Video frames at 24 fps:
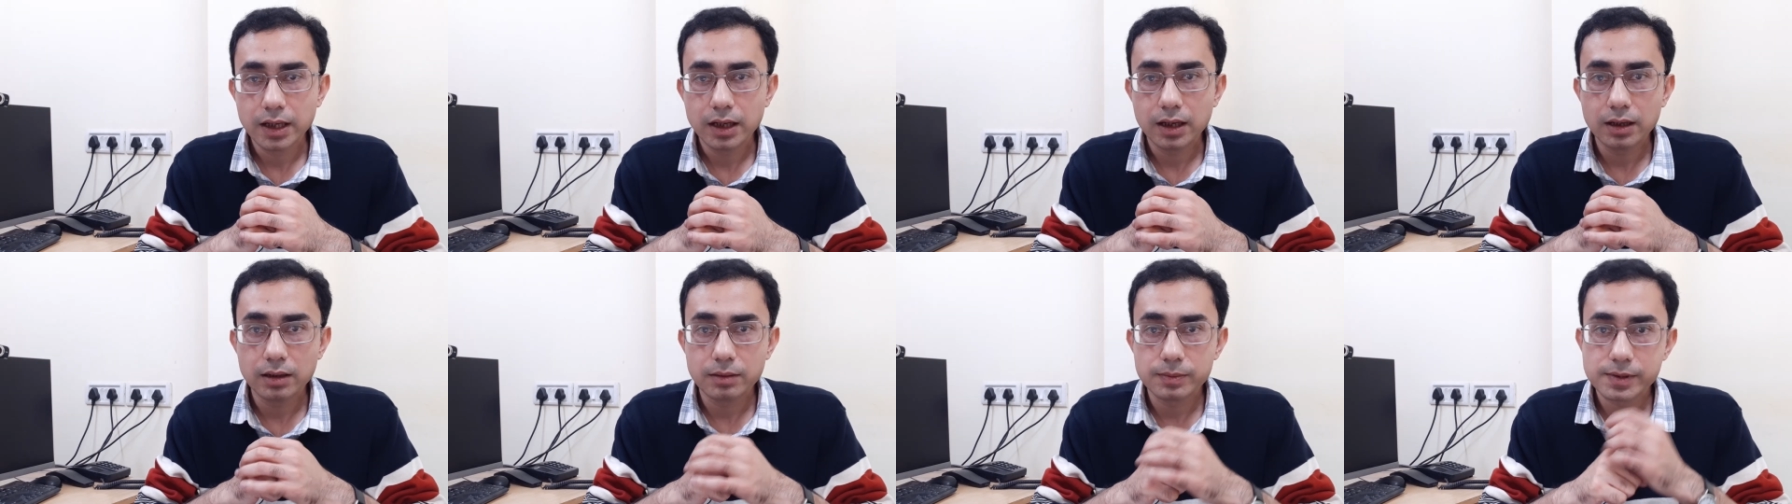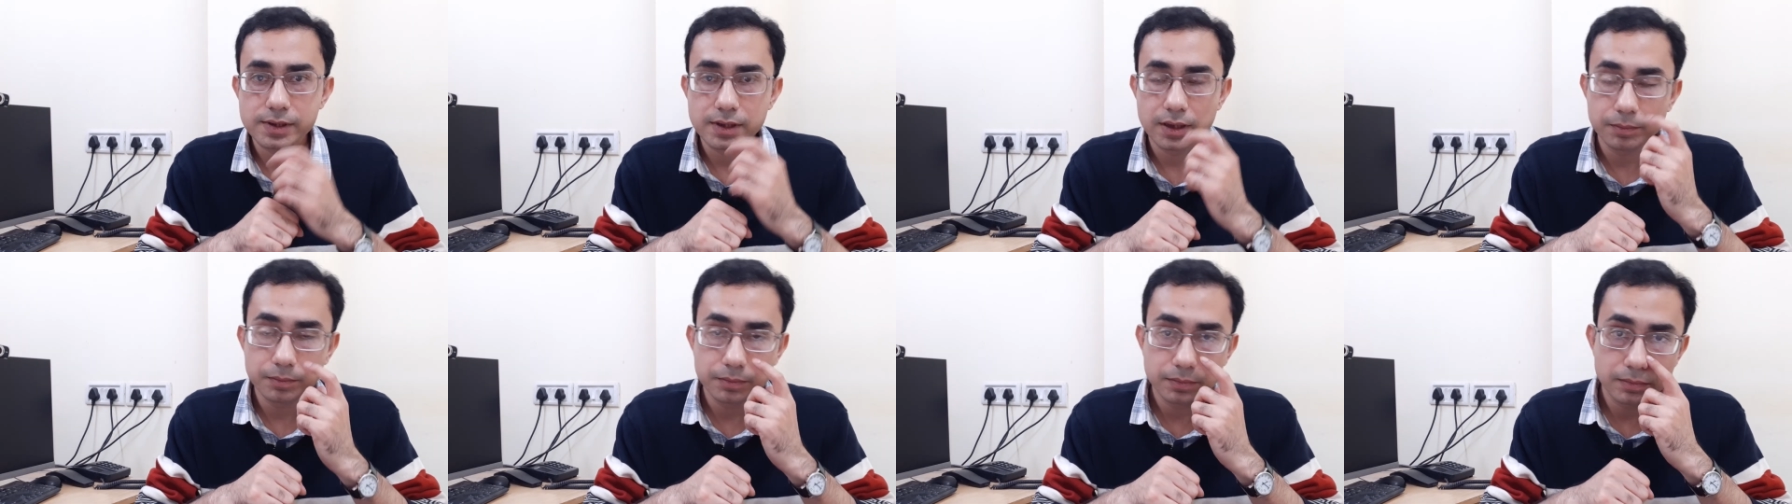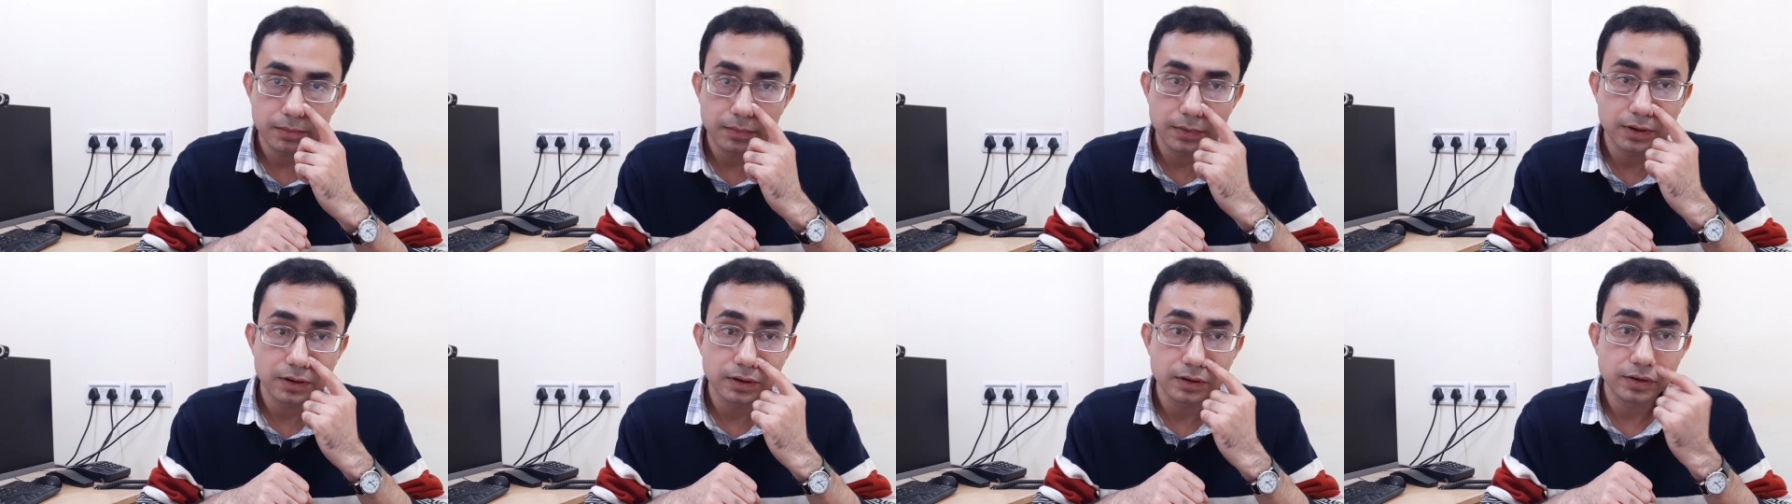
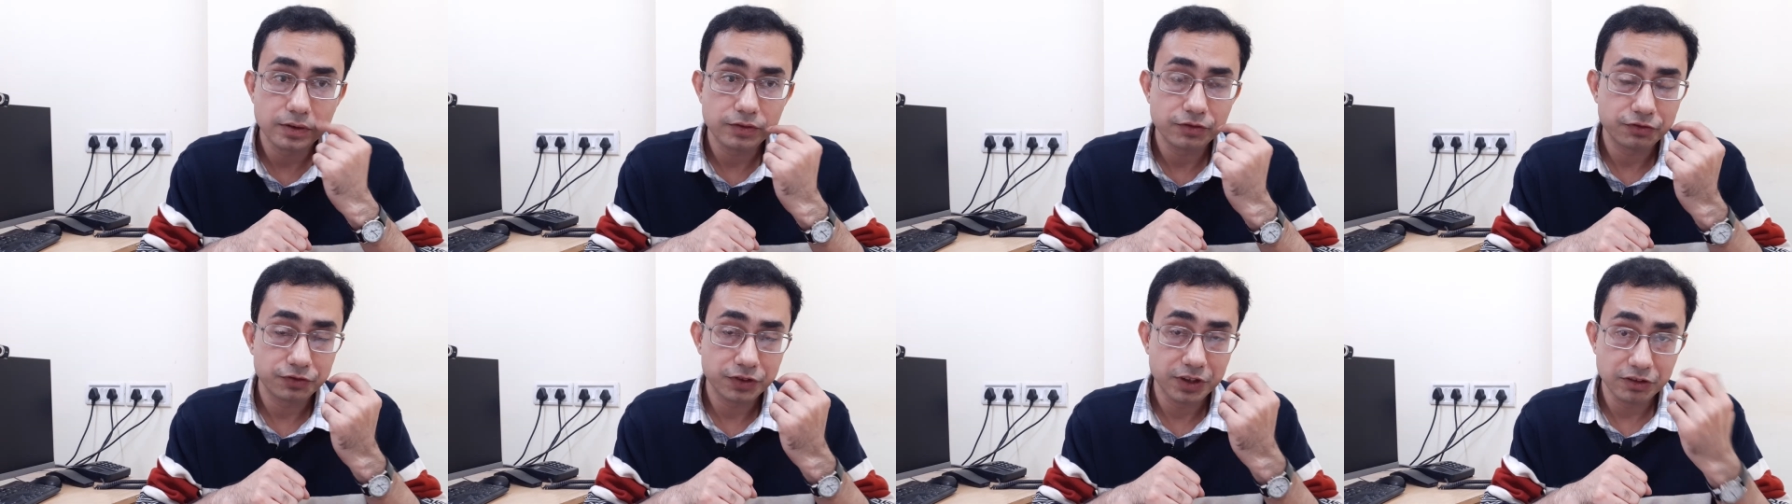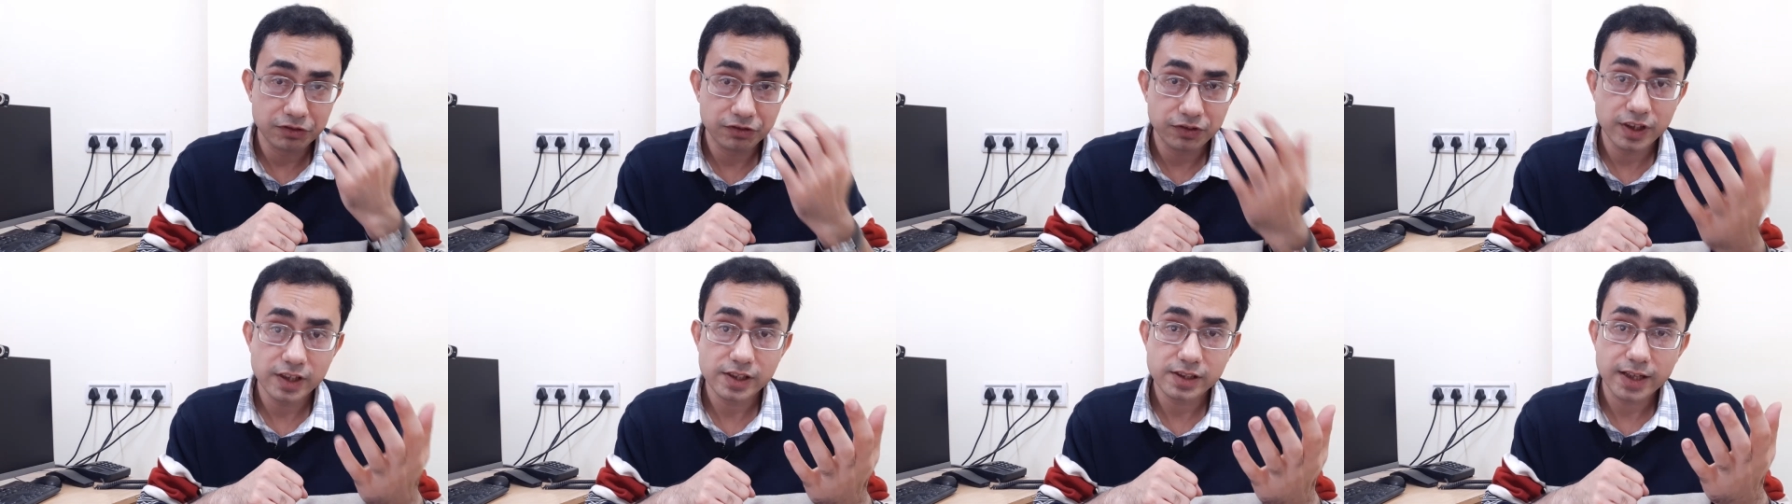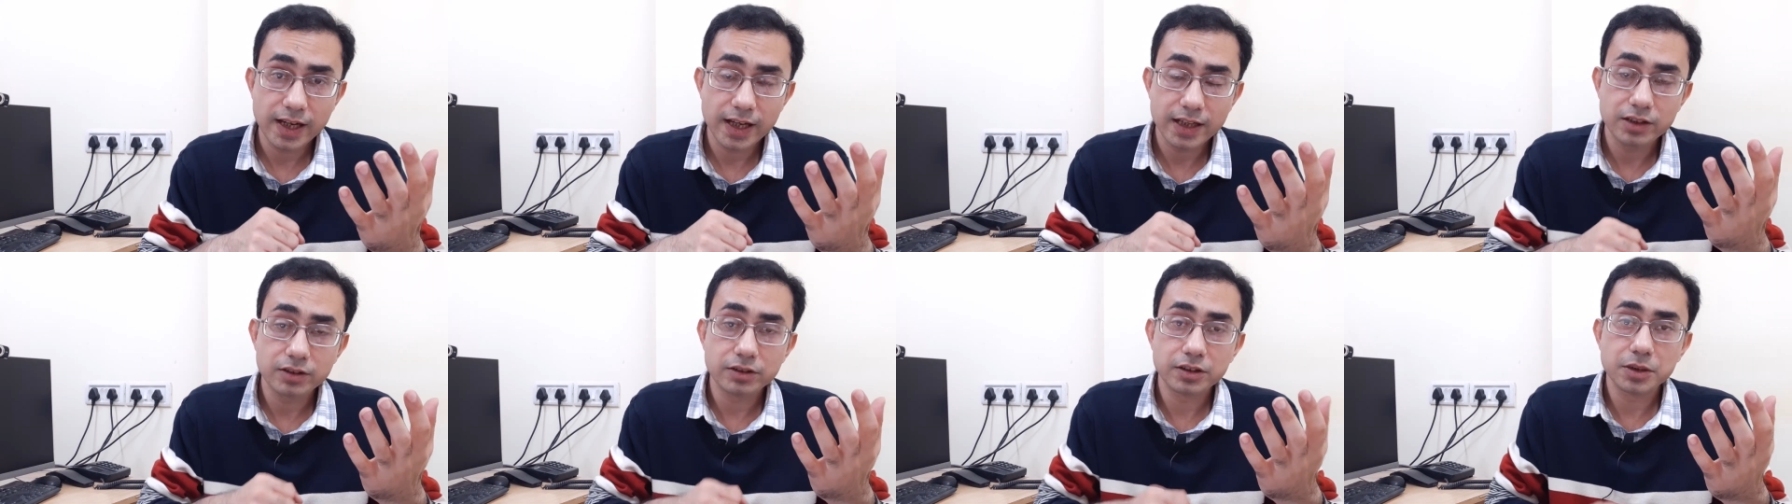The first
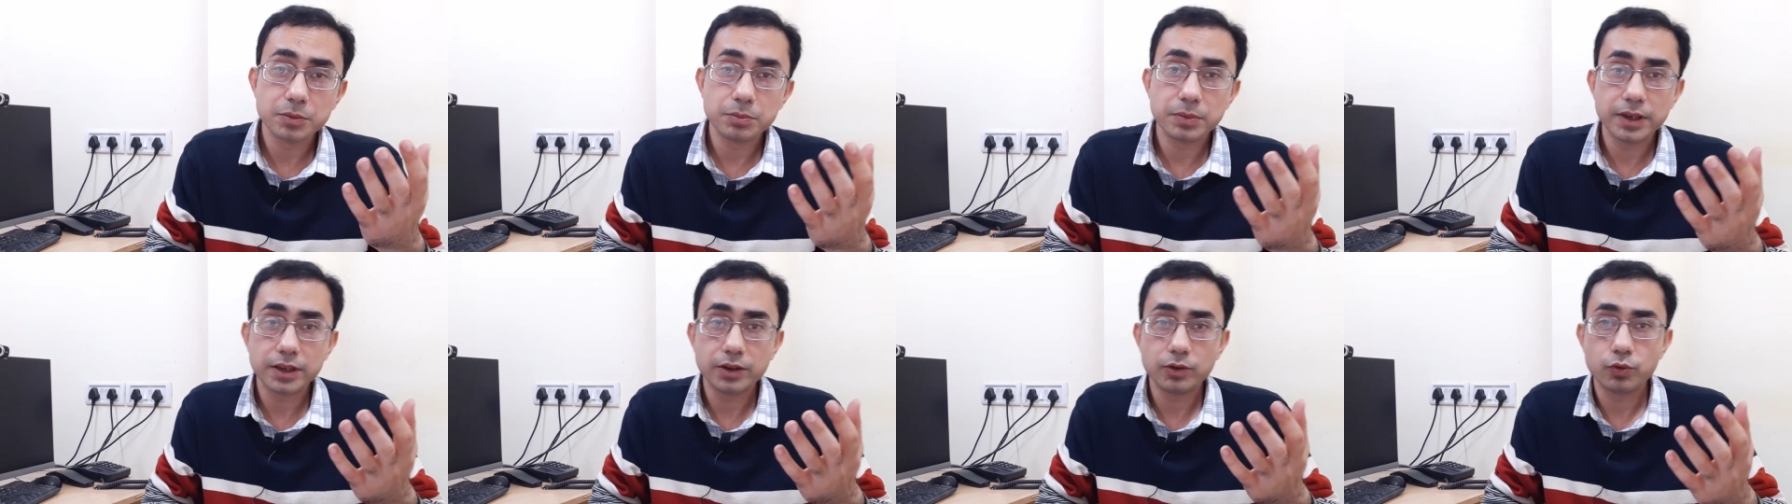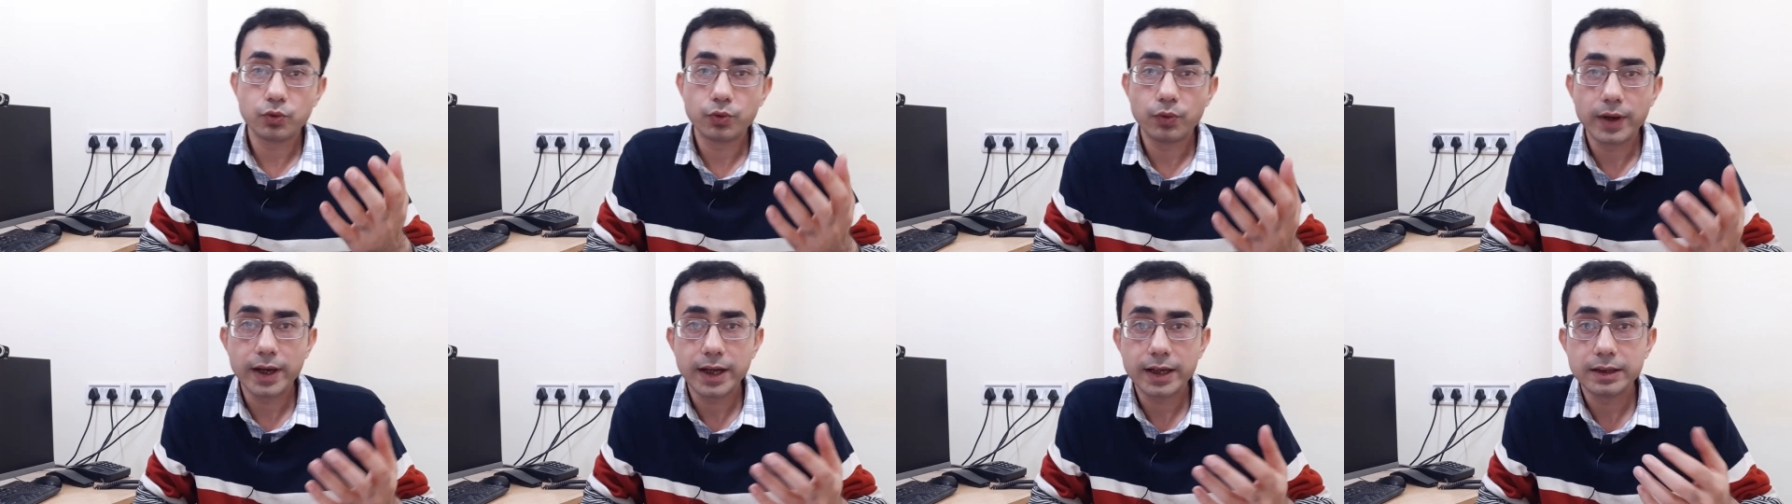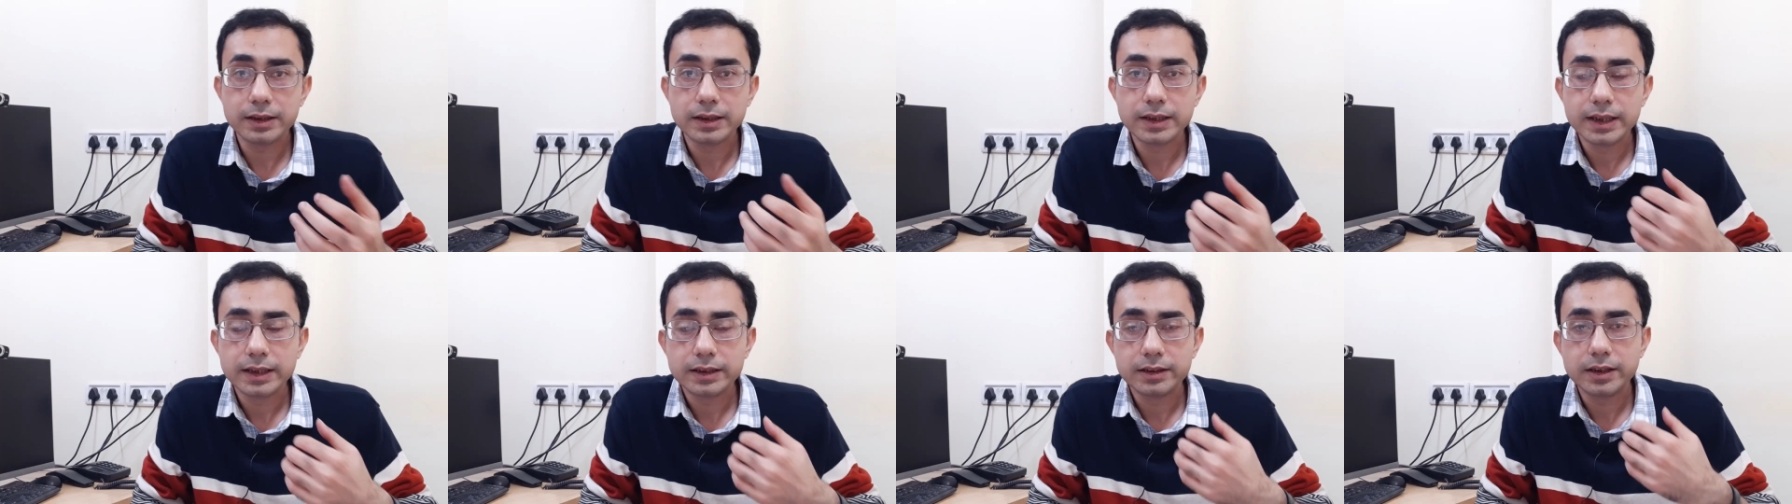category being
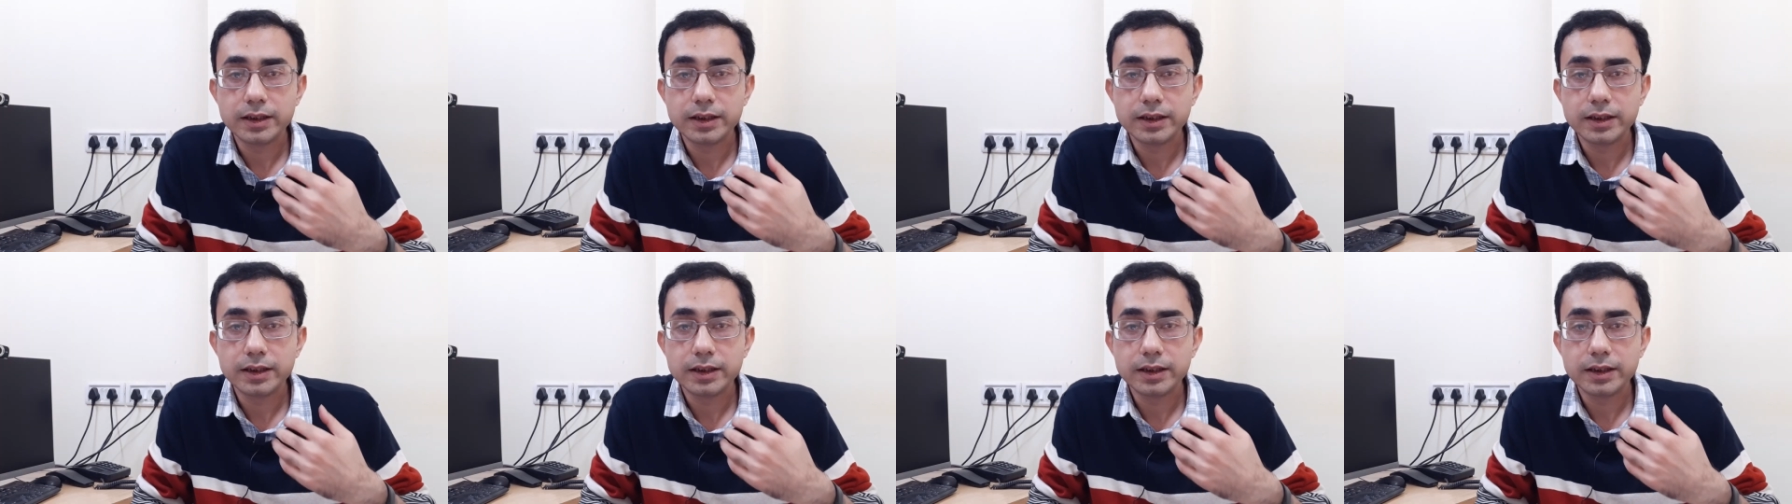where